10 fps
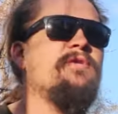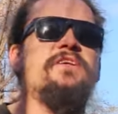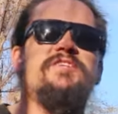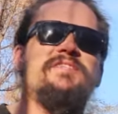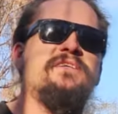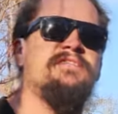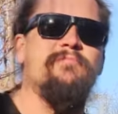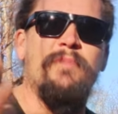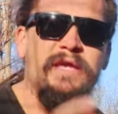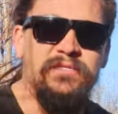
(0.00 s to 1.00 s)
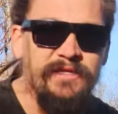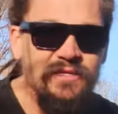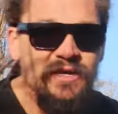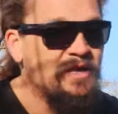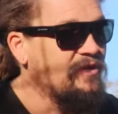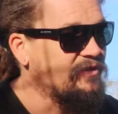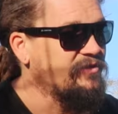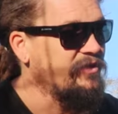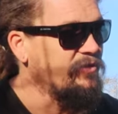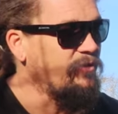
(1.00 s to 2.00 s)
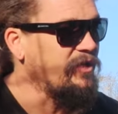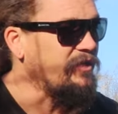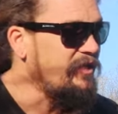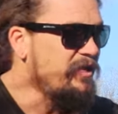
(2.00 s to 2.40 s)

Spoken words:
that just does amazing, I'll tell you what.